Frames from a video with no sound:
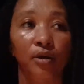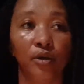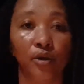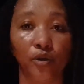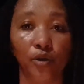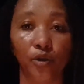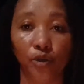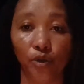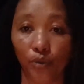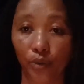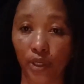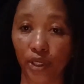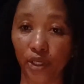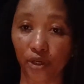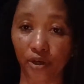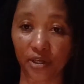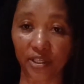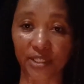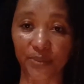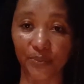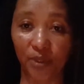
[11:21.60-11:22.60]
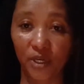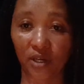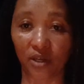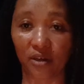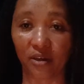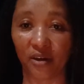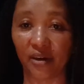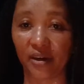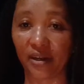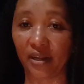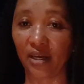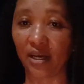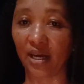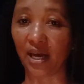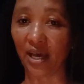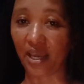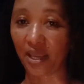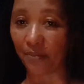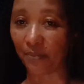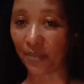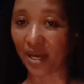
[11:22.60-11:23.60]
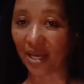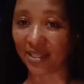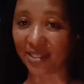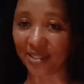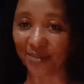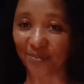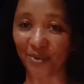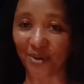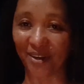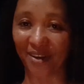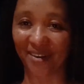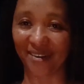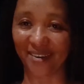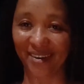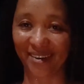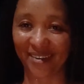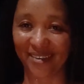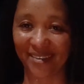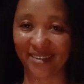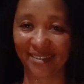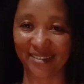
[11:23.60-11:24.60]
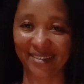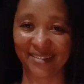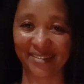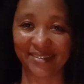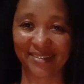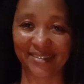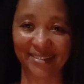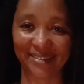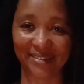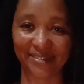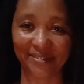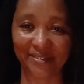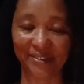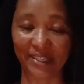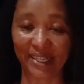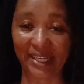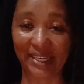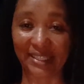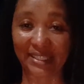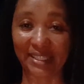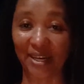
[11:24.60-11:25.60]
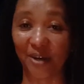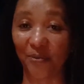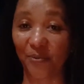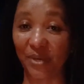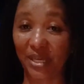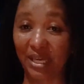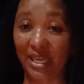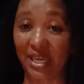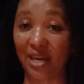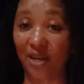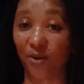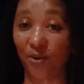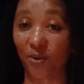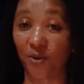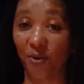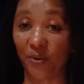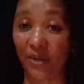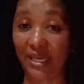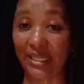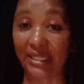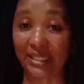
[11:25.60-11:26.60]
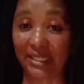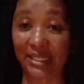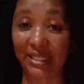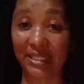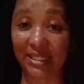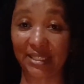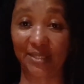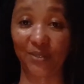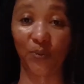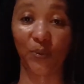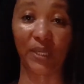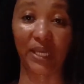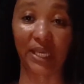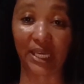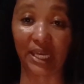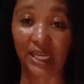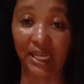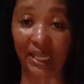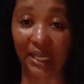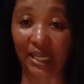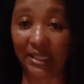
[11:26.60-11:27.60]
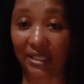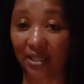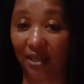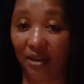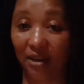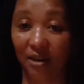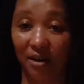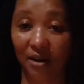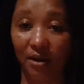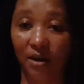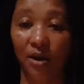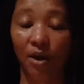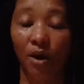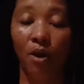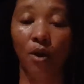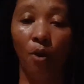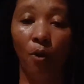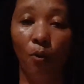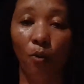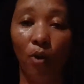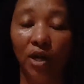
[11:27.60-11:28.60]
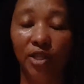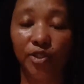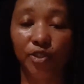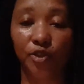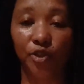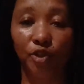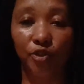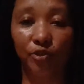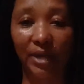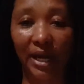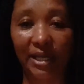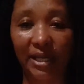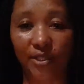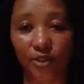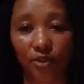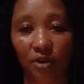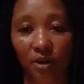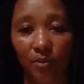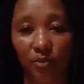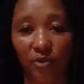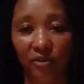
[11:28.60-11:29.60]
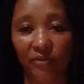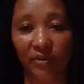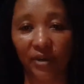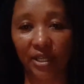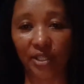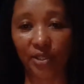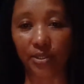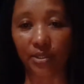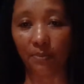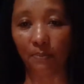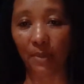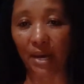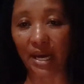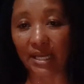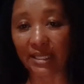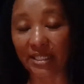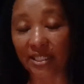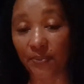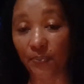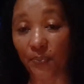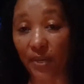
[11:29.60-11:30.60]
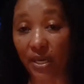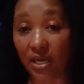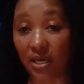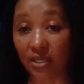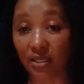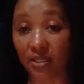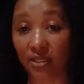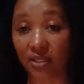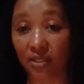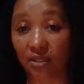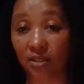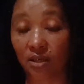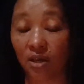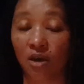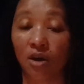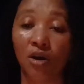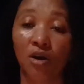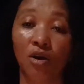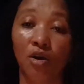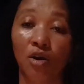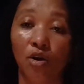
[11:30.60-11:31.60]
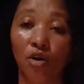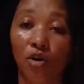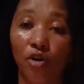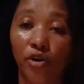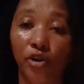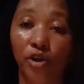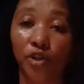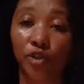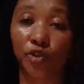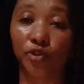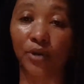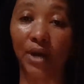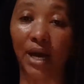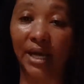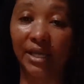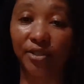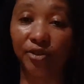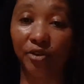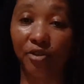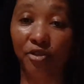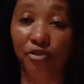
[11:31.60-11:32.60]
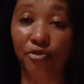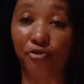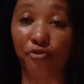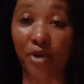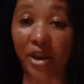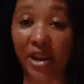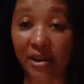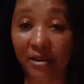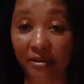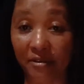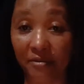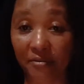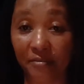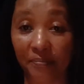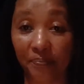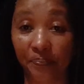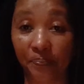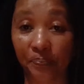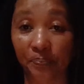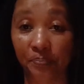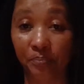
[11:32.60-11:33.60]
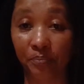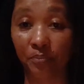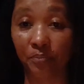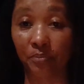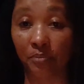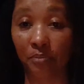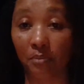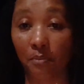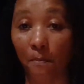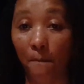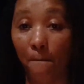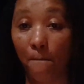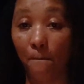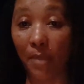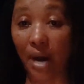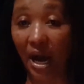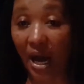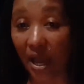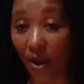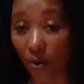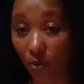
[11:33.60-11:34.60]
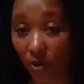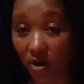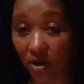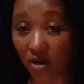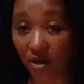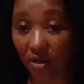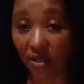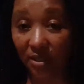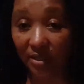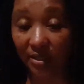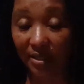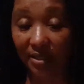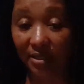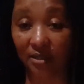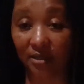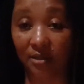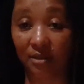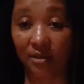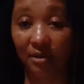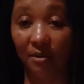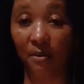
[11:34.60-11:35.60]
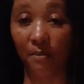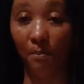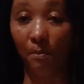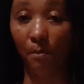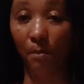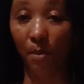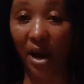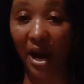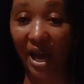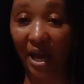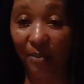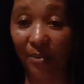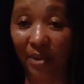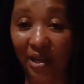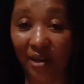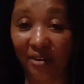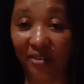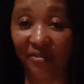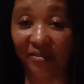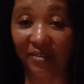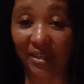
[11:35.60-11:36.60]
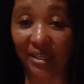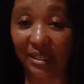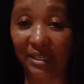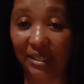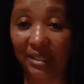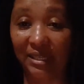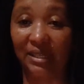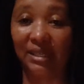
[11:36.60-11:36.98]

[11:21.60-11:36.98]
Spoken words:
You in your small corner, I in my small corner, right? And we can coexist, we can get along. Once you try to come over into my space, or you try to threaten my world, my beloved,